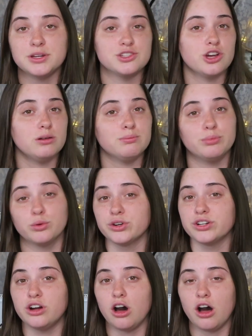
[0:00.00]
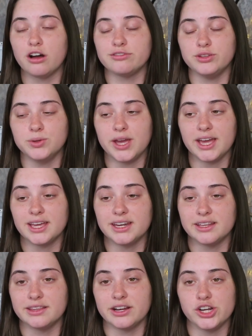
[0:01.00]
It is all boarded off. You can't
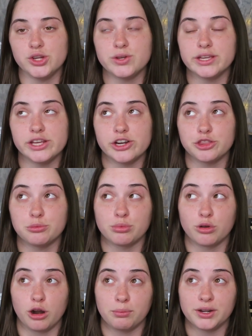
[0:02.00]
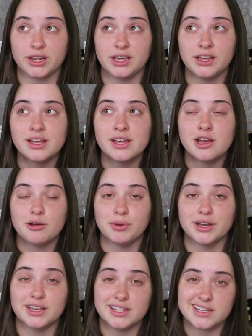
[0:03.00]
get in there. You can get on the property,
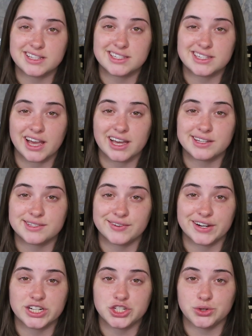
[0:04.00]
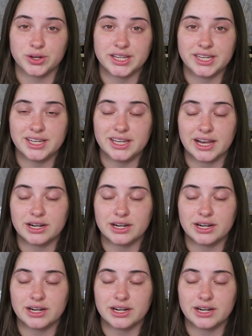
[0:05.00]
but getting inside is very tricky.